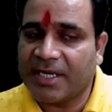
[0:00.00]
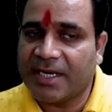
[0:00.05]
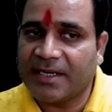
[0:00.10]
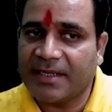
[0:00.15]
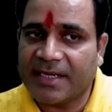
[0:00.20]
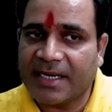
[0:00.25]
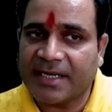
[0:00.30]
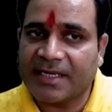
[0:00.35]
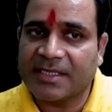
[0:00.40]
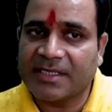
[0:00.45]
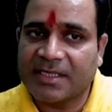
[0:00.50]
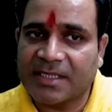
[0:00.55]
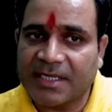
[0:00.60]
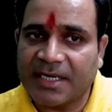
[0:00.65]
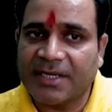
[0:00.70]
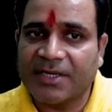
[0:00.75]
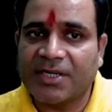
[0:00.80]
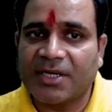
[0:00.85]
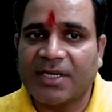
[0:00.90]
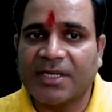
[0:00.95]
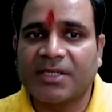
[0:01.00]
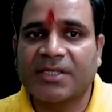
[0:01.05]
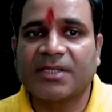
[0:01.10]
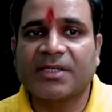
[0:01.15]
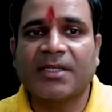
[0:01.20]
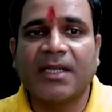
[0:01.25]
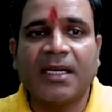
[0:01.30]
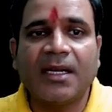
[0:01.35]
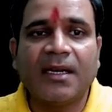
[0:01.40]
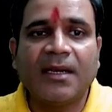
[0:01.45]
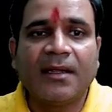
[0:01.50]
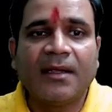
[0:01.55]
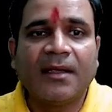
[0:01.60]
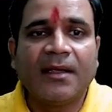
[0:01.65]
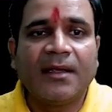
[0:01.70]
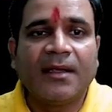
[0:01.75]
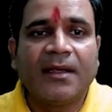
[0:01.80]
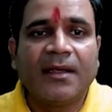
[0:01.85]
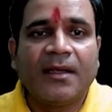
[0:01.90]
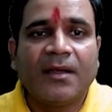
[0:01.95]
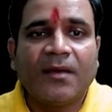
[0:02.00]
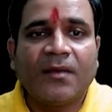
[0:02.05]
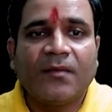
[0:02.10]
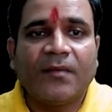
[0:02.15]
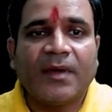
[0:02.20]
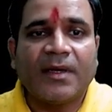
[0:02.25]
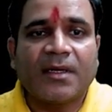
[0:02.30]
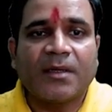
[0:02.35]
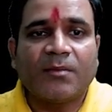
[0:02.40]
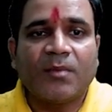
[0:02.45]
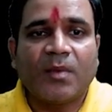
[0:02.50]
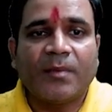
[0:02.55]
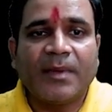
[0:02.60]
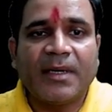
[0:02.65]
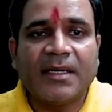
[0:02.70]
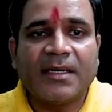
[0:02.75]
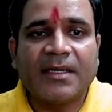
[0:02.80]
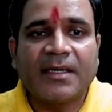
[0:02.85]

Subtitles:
that is International. Wait a moment.